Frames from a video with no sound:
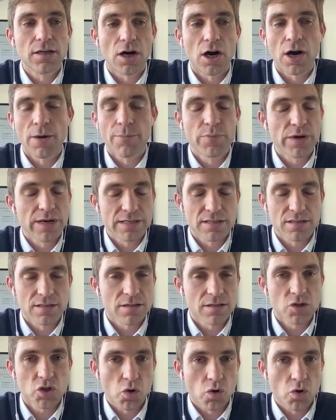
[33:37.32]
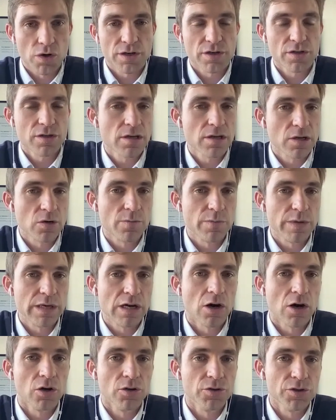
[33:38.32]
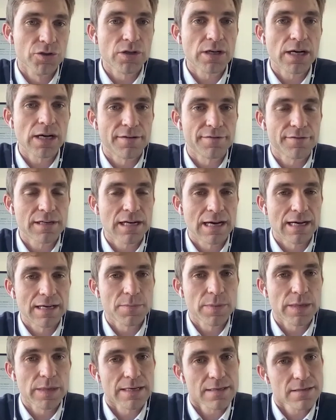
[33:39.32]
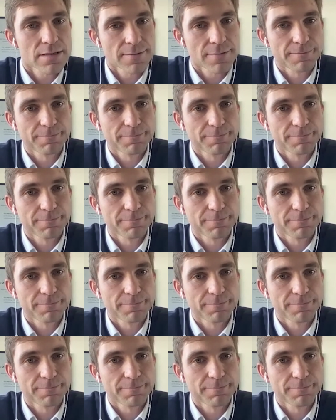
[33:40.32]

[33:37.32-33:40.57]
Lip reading: are present in Jordan. It would be a whole new kind of client base.